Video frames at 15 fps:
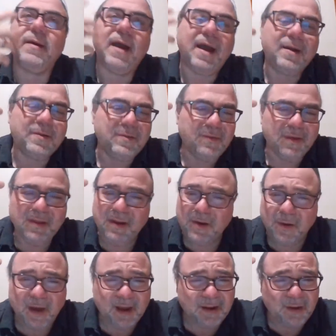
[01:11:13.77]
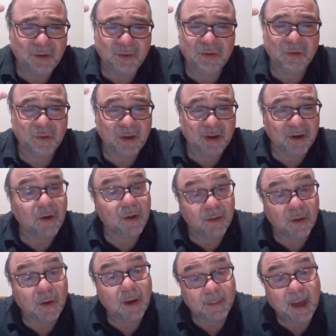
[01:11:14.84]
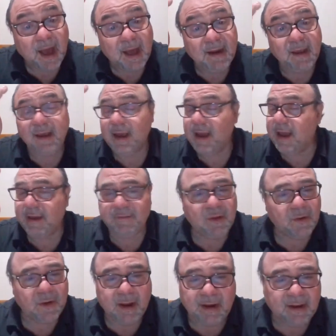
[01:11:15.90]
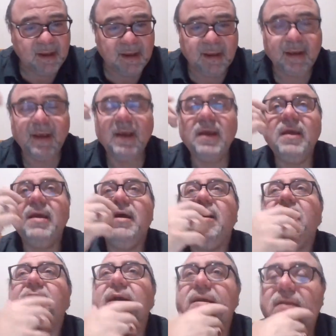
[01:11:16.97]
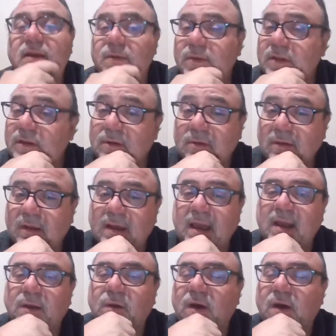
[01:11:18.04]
I don't really know how to use Twitter, although I'm on it. I have no idea. I really don't look at it